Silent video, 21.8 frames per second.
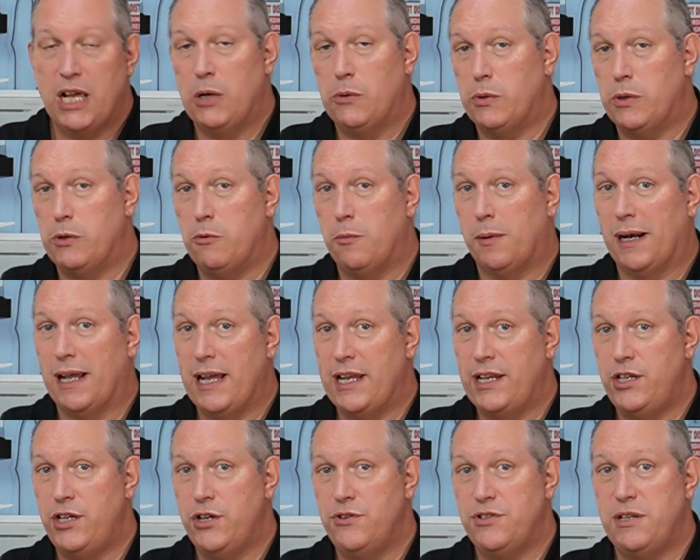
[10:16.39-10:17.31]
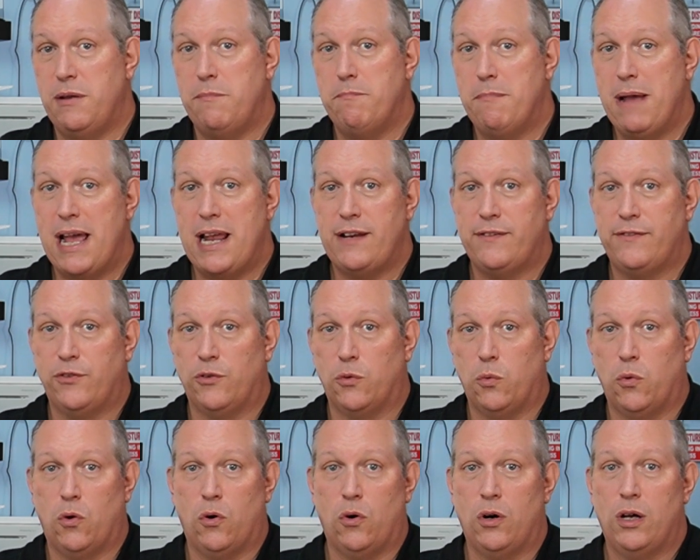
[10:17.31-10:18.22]
we were playing using Mad for
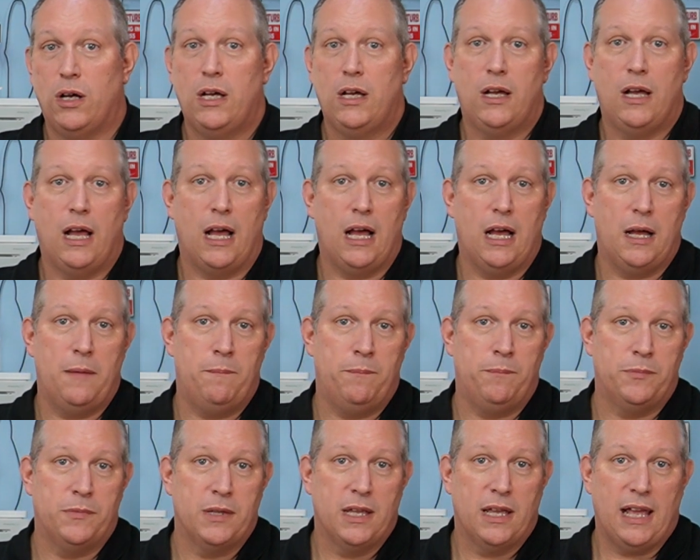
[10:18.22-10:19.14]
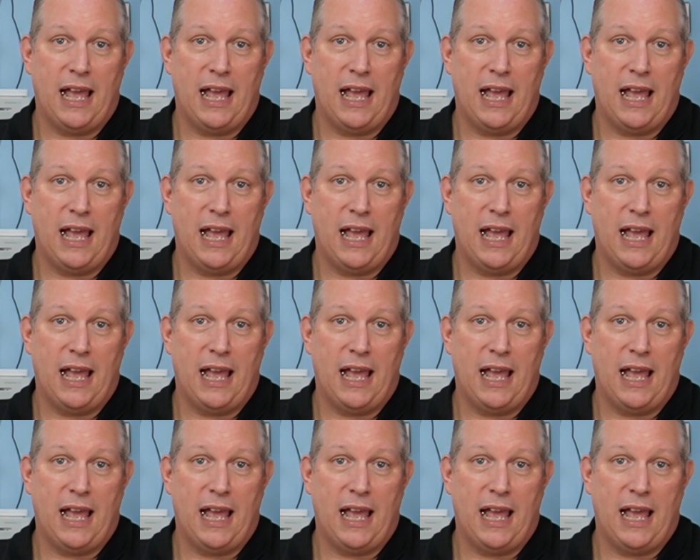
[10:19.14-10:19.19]
War um,